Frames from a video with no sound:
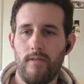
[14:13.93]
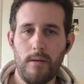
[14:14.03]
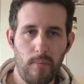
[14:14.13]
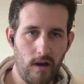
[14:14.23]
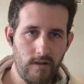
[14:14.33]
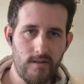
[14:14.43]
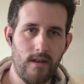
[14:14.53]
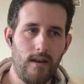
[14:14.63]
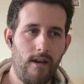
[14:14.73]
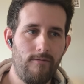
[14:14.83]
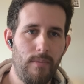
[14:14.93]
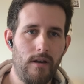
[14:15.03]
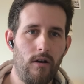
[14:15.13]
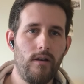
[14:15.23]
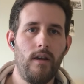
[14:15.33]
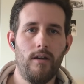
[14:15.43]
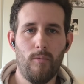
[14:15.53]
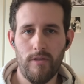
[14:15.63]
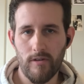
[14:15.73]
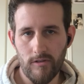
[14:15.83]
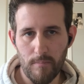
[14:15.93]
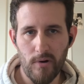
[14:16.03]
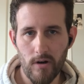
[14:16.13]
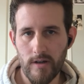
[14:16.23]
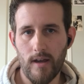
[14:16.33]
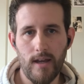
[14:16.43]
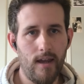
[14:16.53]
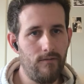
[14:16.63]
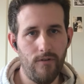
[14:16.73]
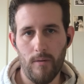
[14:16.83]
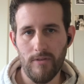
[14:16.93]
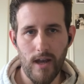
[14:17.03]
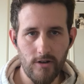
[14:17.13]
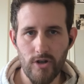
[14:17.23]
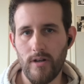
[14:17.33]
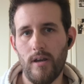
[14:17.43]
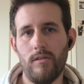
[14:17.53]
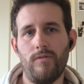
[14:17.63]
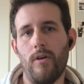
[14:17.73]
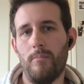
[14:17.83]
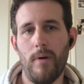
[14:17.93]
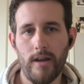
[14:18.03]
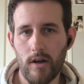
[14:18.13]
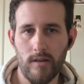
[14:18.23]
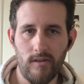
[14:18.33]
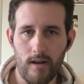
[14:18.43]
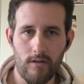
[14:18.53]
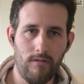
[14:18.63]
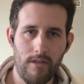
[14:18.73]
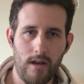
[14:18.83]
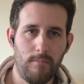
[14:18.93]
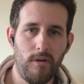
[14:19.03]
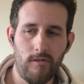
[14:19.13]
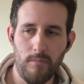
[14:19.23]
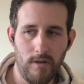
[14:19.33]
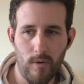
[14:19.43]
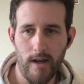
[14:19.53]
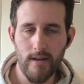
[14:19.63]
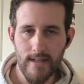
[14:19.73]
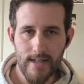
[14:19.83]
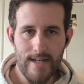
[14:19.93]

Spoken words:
the parts that have been on here, with the support I get from the engineers, from my contact over there at PCBWay.